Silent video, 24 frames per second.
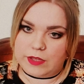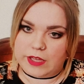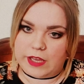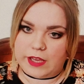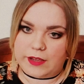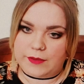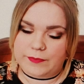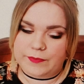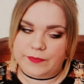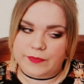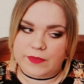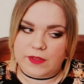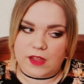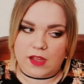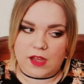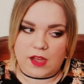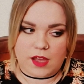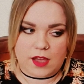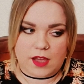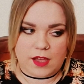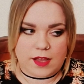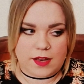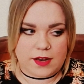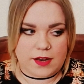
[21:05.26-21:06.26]
you?
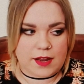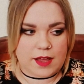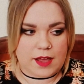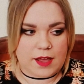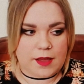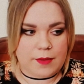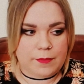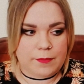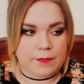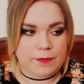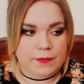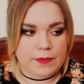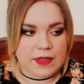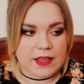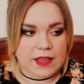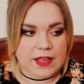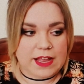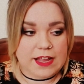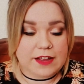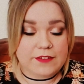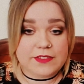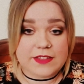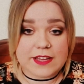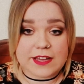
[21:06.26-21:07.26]
And
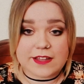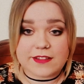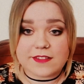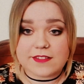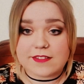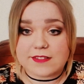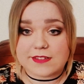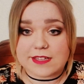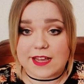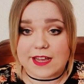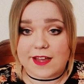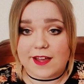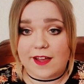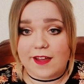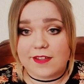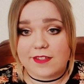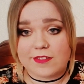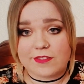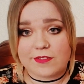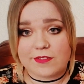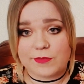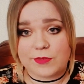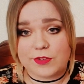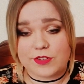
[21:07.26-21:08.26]
if the answer is
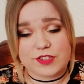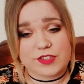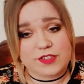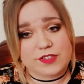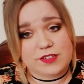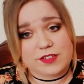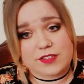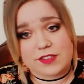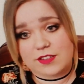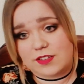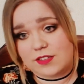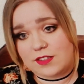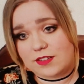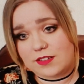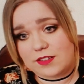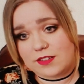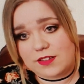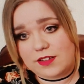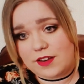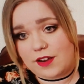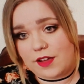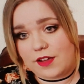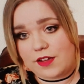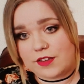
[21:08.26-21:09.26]
yes, which,
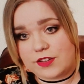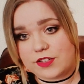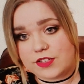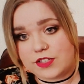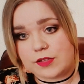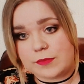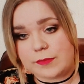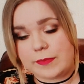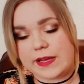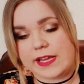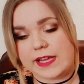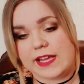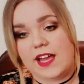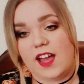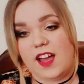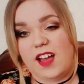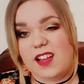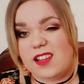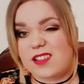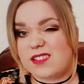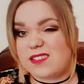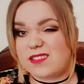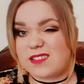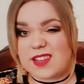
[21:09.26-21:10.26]
it should be,
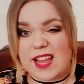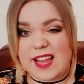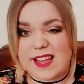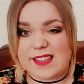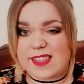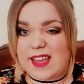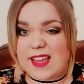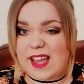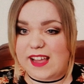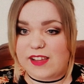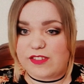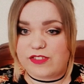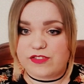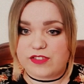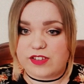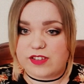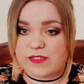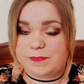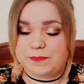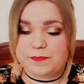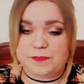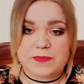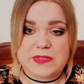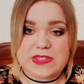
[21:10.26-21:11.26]
take that extra
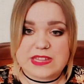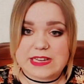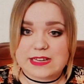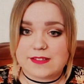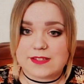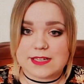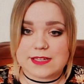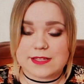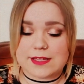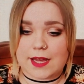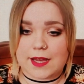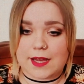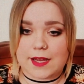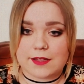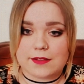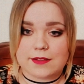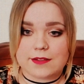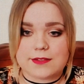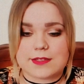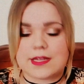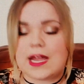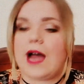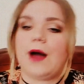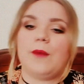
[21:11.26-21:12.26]
60
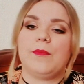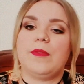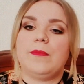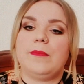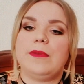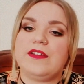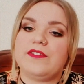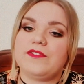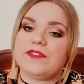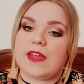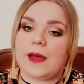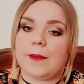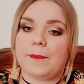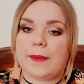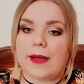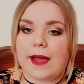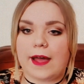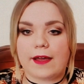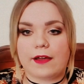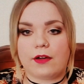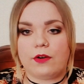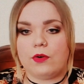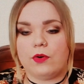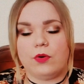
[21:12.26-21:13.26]
seconds to help them lift that
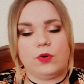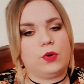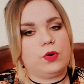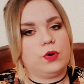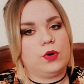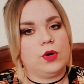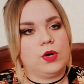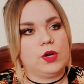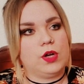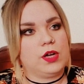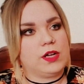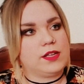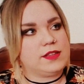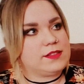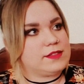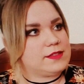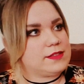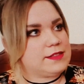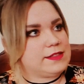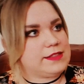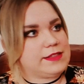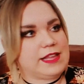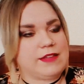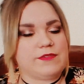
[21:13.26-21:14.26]
bag, or
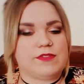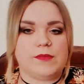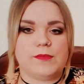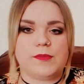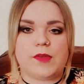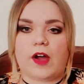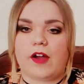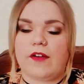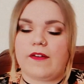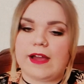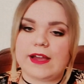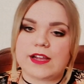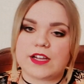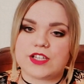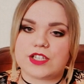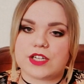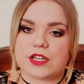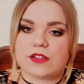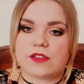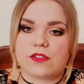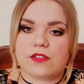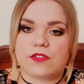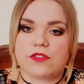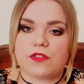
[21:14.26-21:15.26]
give them
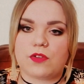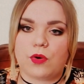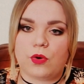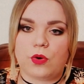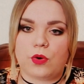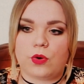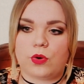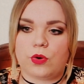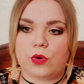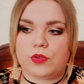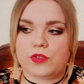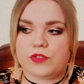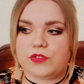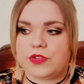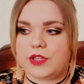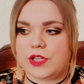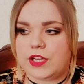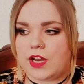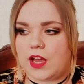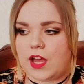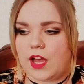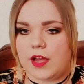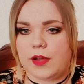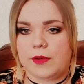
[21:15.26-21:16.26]
directions, or,
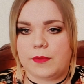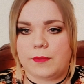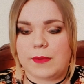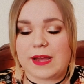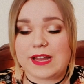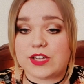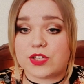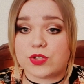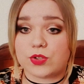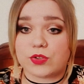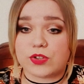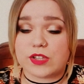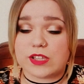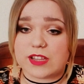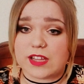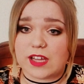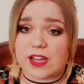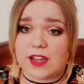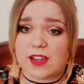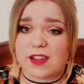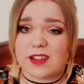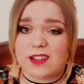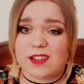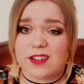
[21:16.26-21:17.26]
make sure that
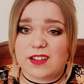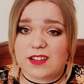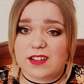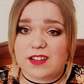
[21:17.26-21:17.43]
they're,